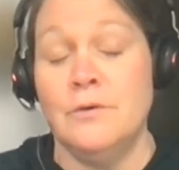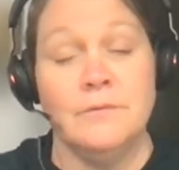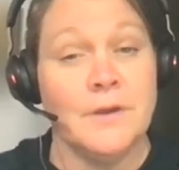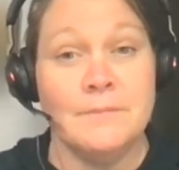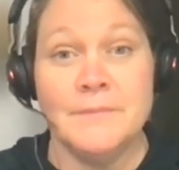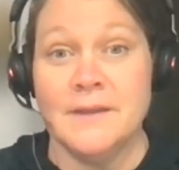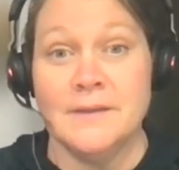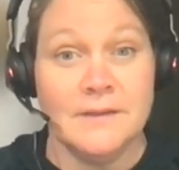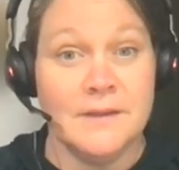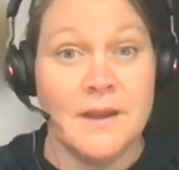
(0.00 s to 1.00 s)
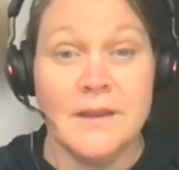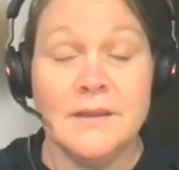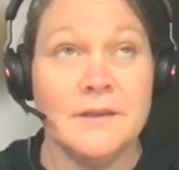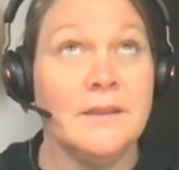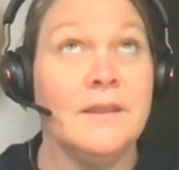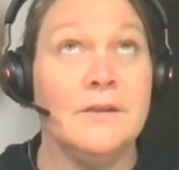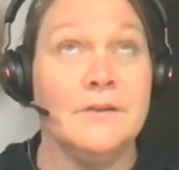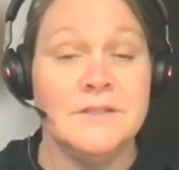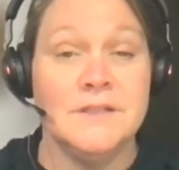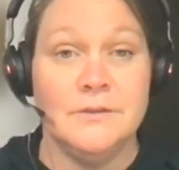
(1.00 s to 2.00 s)
will overcome that. I can
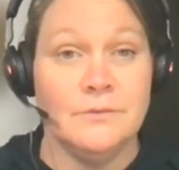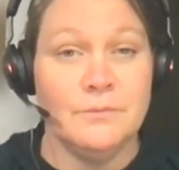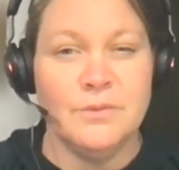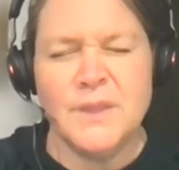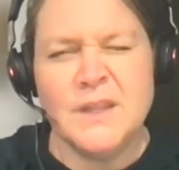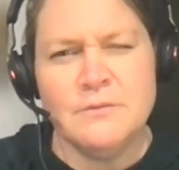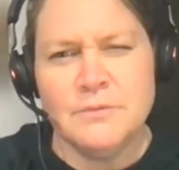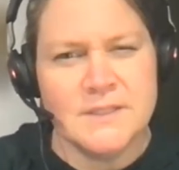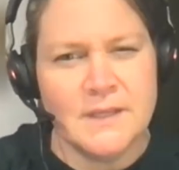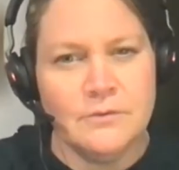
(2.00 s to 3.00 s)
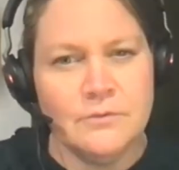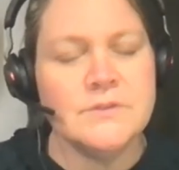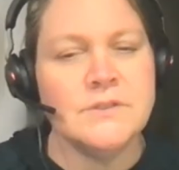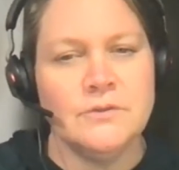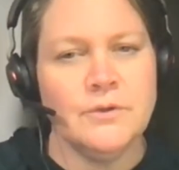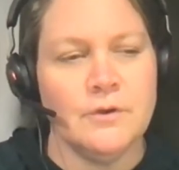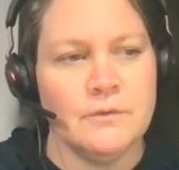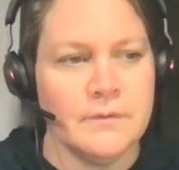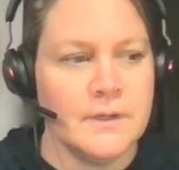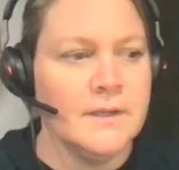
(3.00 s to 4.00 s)
guarantee you. Within 3 cycles, you'll get
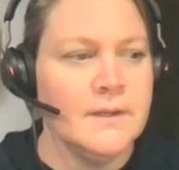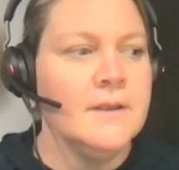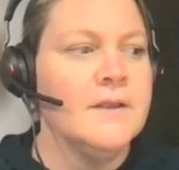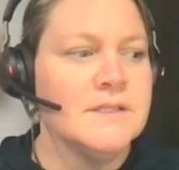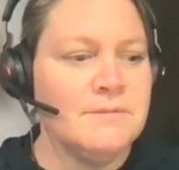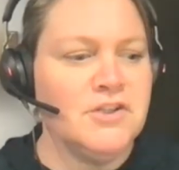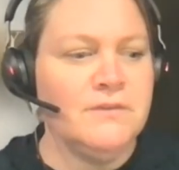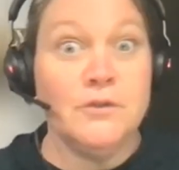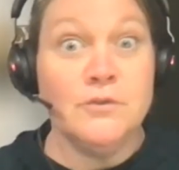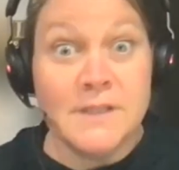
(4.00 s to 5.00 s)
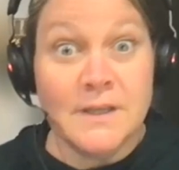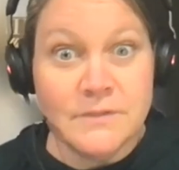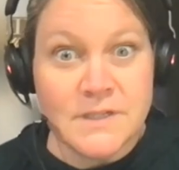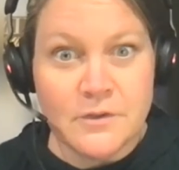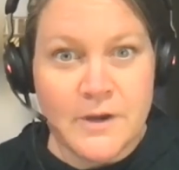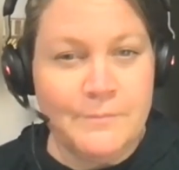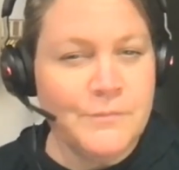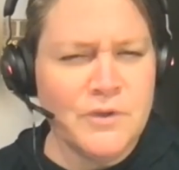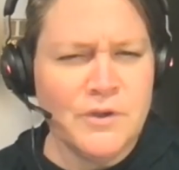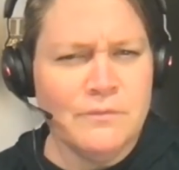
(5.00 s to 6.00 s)
over it. Especially if you use the Every Dollar app,
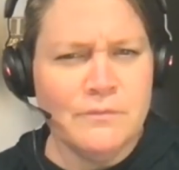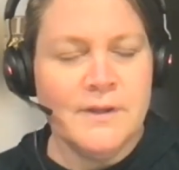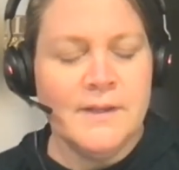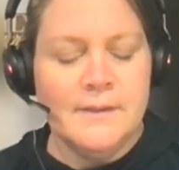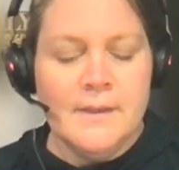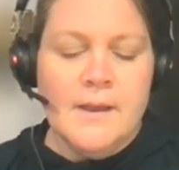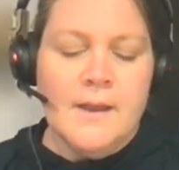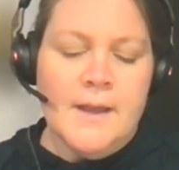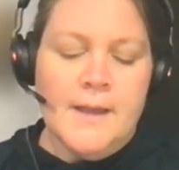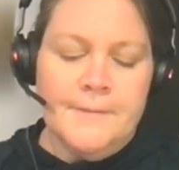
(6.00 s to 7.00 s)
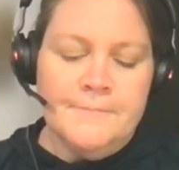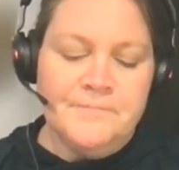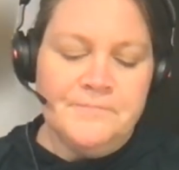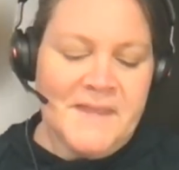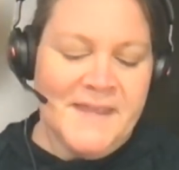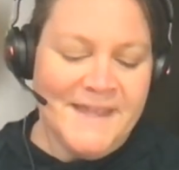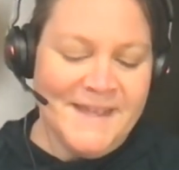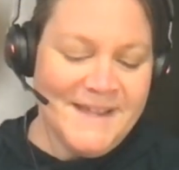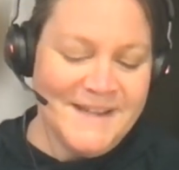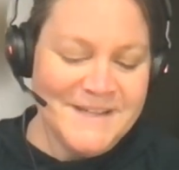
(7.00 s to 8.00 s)
you'll get over it.
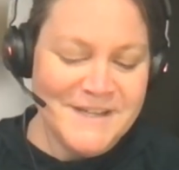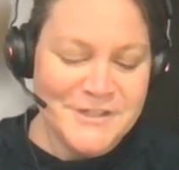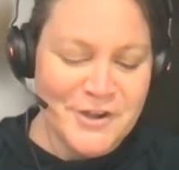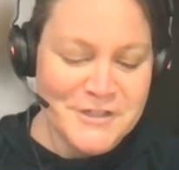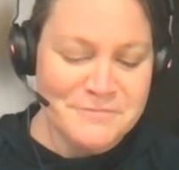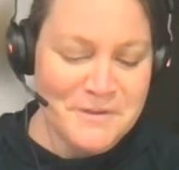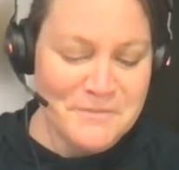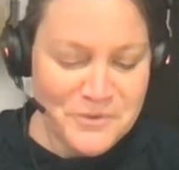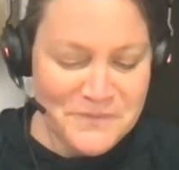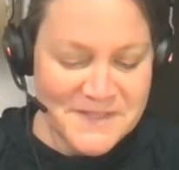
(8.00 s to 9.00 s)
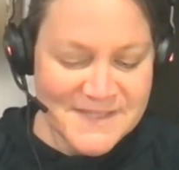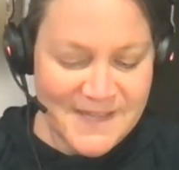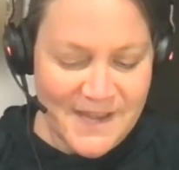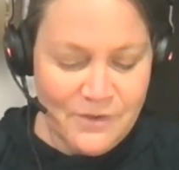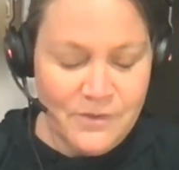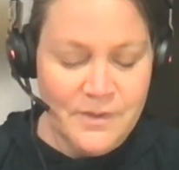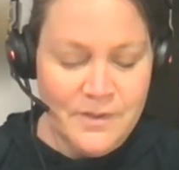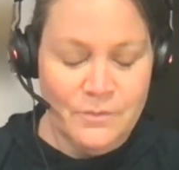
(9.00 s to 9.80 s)
He talked about previously how